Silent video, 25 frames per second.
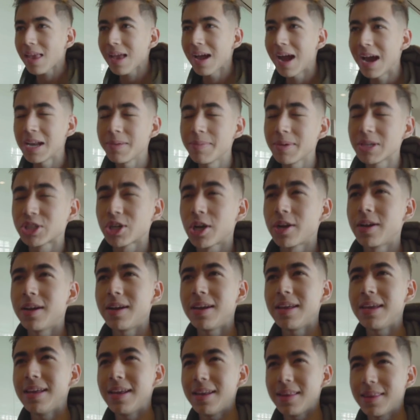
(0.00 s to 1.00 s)
I had to make sure I
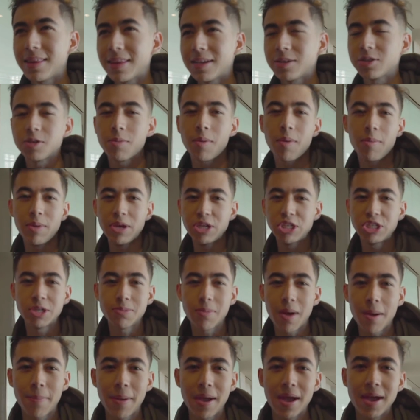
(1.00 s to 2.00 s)
didn't eat anything that was gonna make me shit
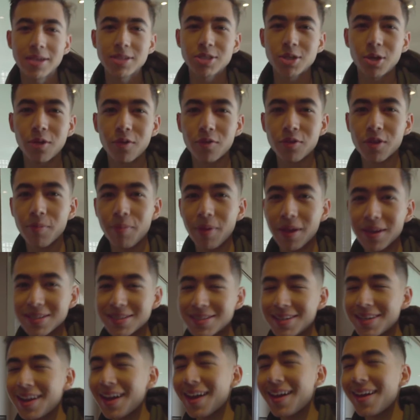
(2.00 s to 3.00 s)
my pants all over the place
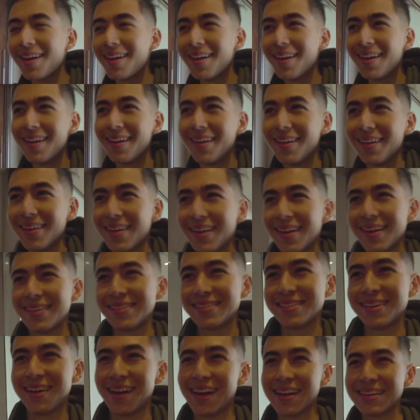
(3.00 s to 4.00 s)
today.
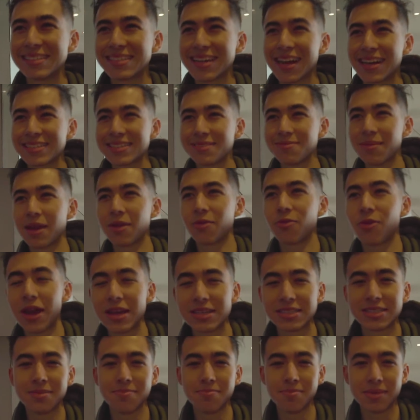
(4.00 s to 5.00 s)
So I just got some like
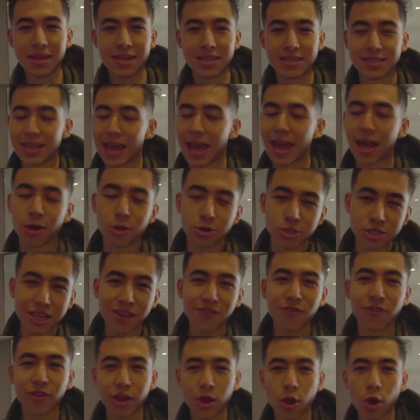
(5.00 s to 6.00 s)
rice and beans. Arroz y
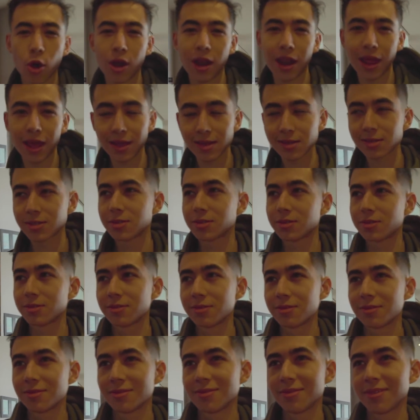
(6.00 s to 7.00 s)
frijoles.
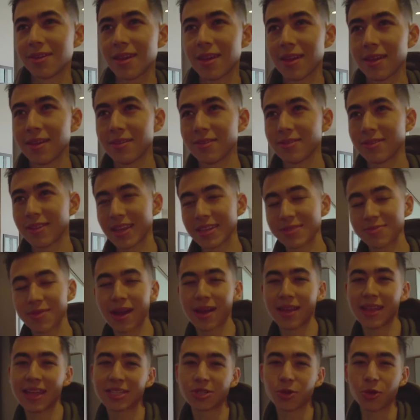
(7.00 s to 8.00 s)
That's
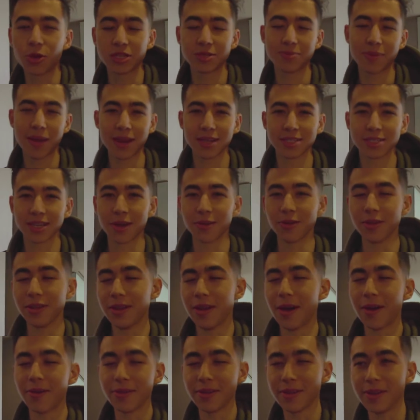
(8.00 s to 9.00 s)
my. That's the only Spanish I really
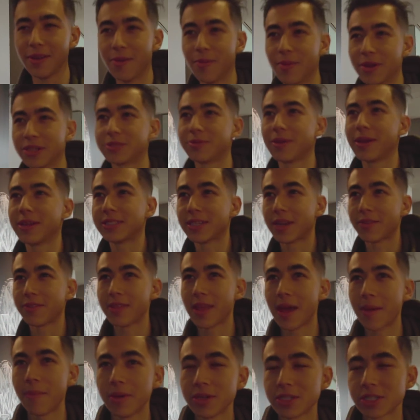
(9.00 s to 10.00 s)
know. I don't really know much Spanish after
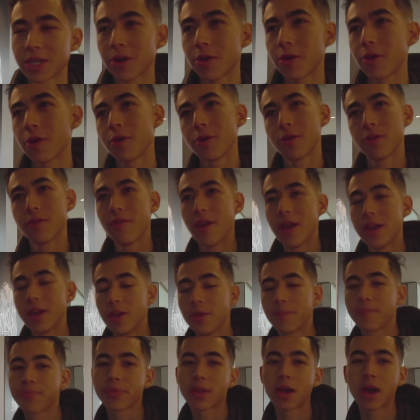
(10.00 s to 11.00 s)
that. But just gonna go to the
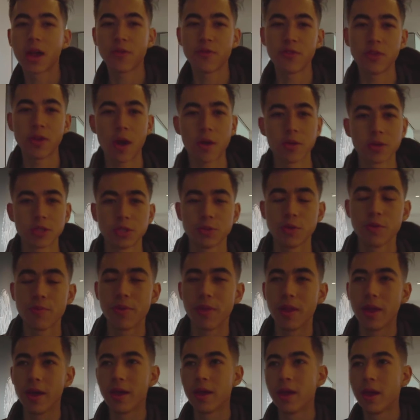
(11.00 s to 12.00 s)
venue. Got a few hours till we
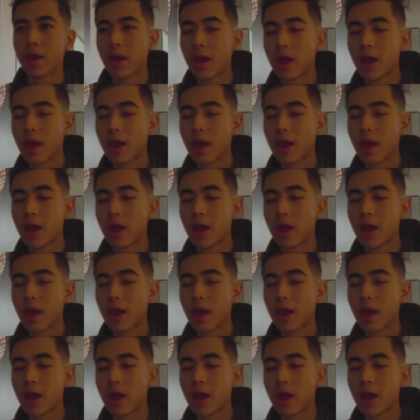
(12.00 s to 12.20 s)
play.